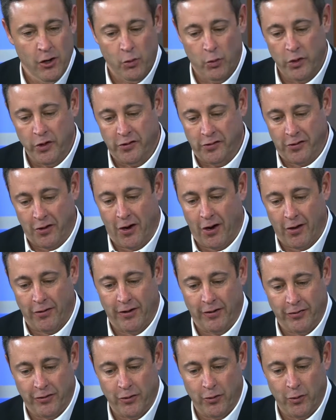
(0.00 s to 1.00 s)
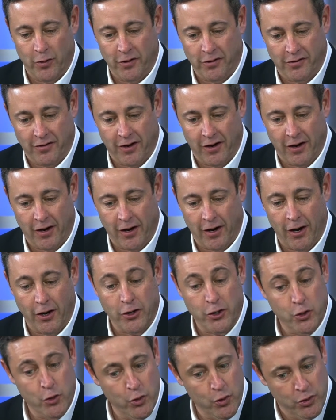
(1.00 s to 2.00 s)
We saw that there was a
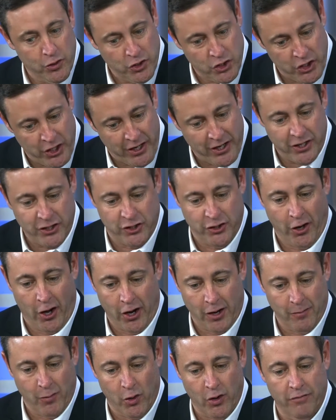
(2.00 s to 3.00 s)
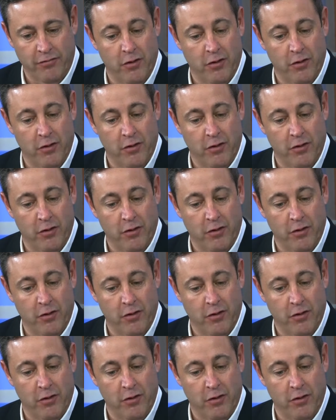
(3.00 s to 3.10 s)
new change in automotive.